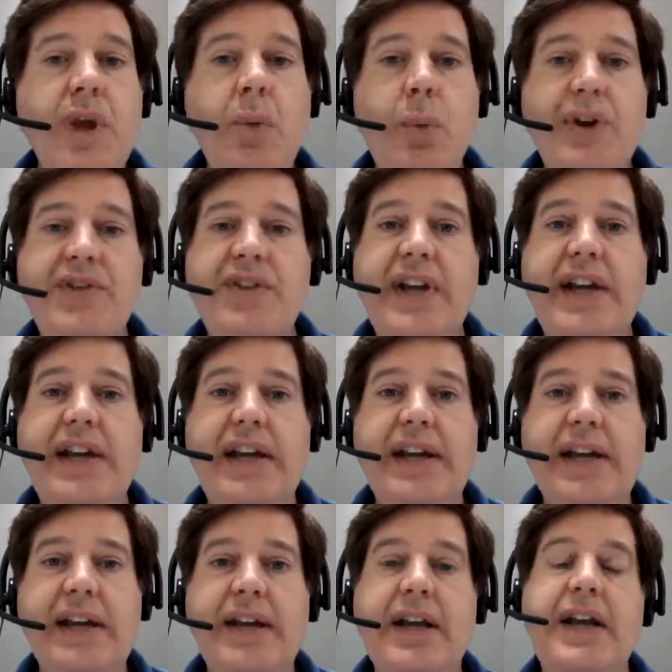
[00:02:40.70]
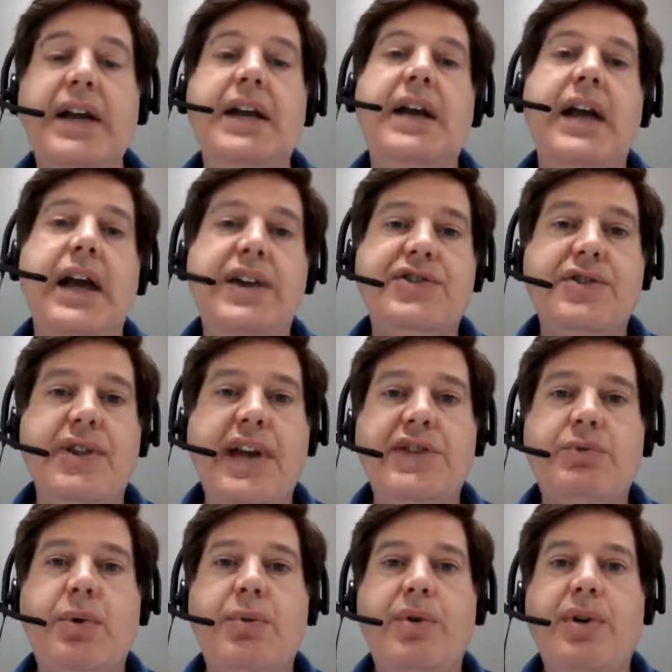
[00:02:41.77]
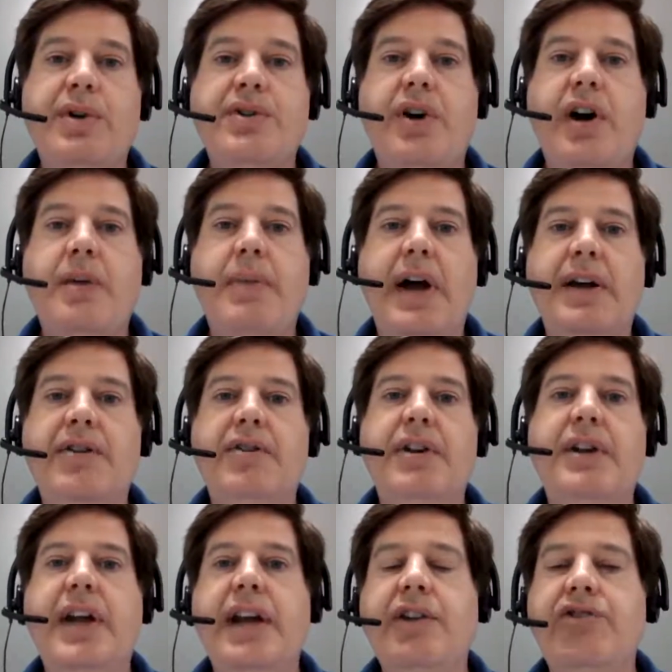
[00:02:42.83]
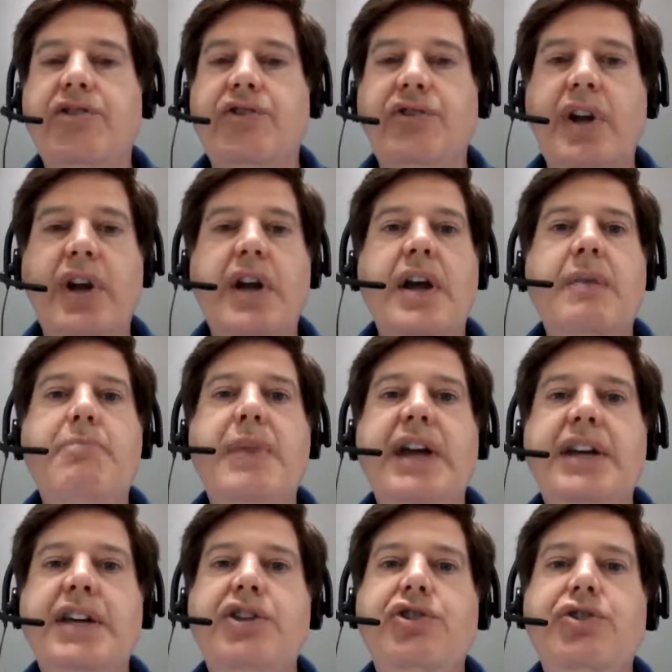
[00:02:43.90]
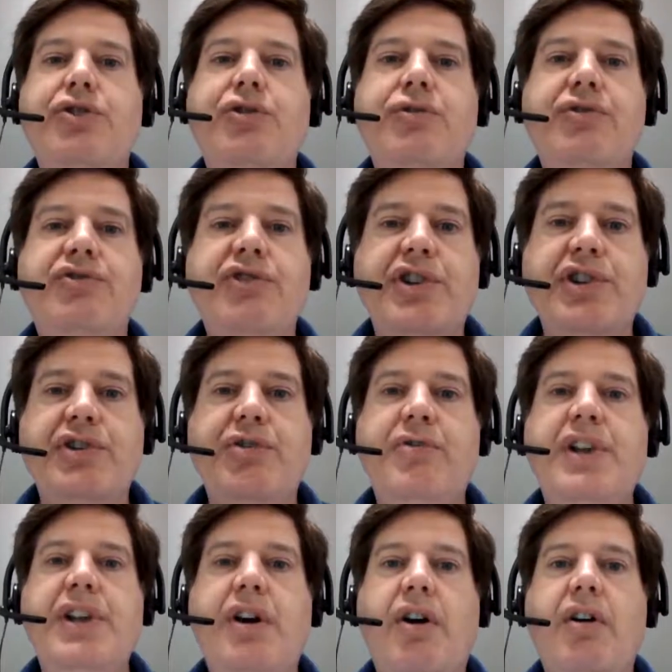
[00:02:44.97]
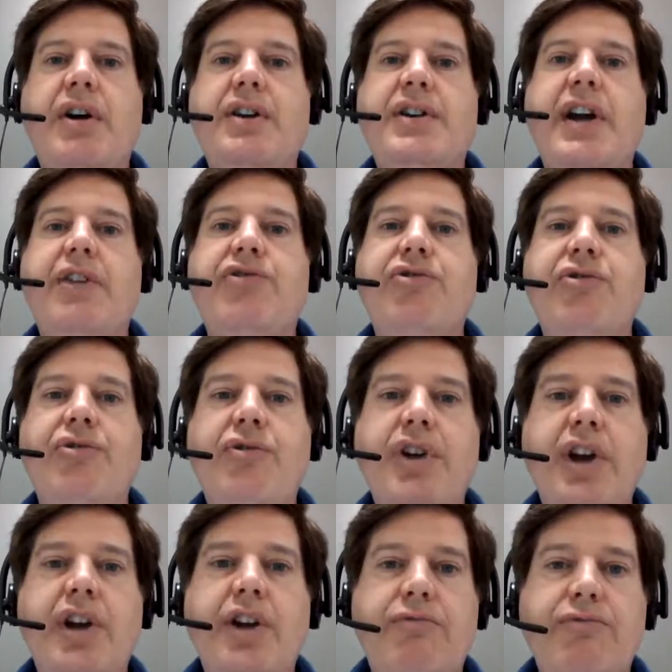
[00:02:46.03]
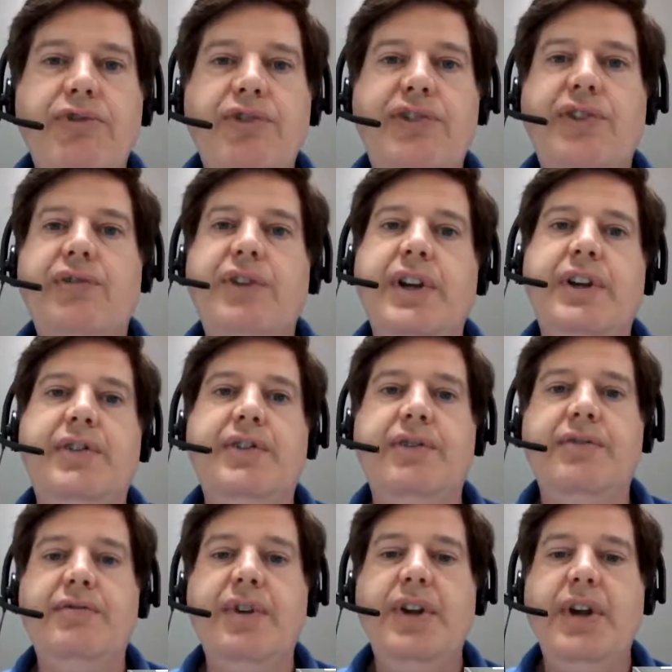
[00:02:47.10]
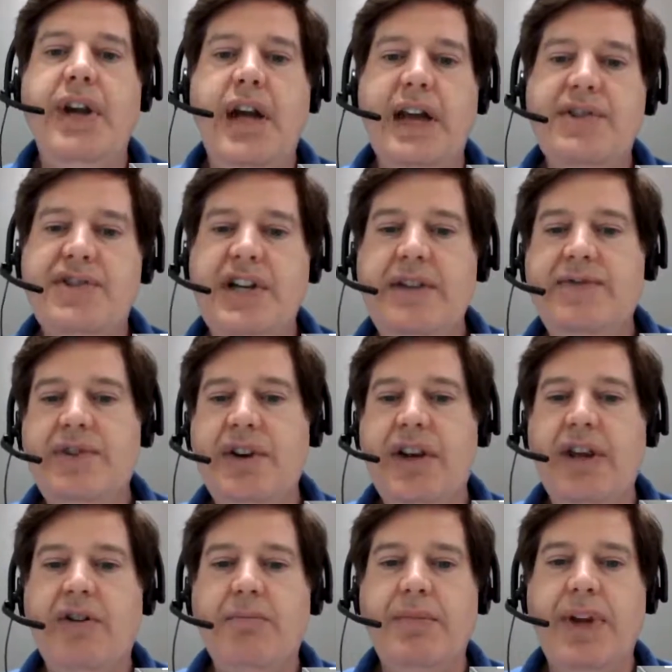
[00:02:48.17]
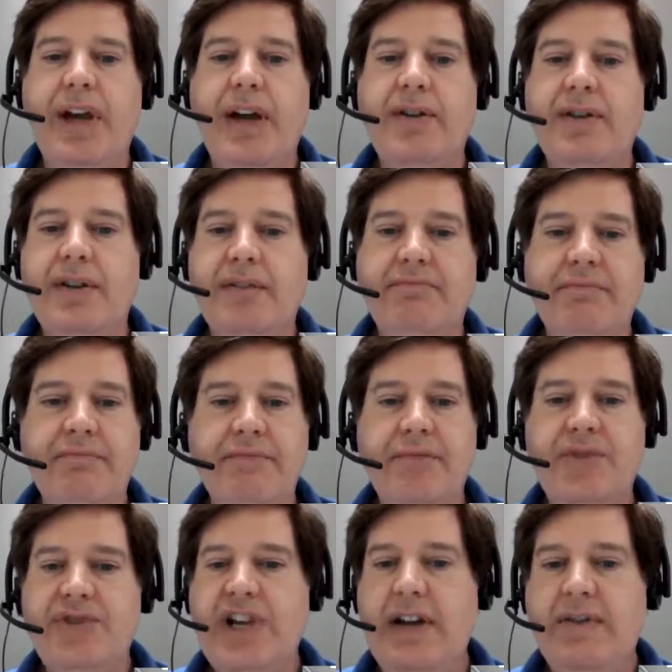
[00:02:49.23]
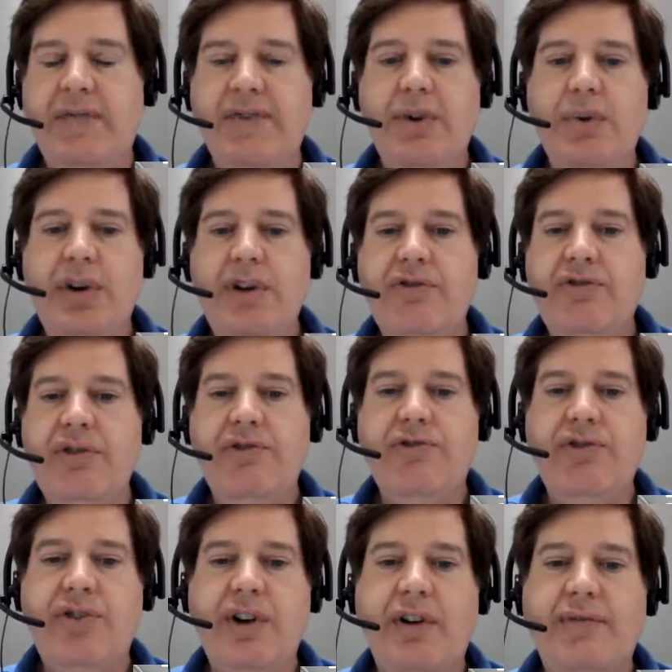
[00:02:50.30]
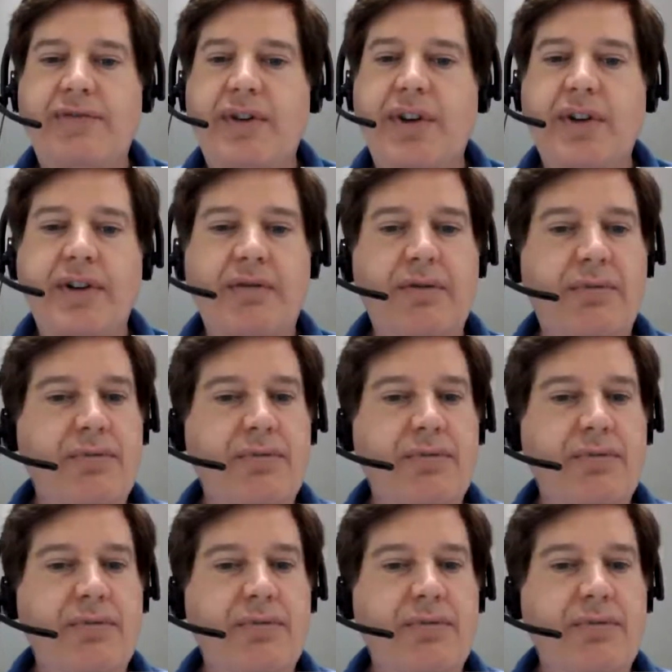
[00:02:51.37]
once they get in. And so that's what we're going to talk about here today, is just making your security architecture resilient. And Steve's going to help me out. Steve, if you want to introduce yourself, you're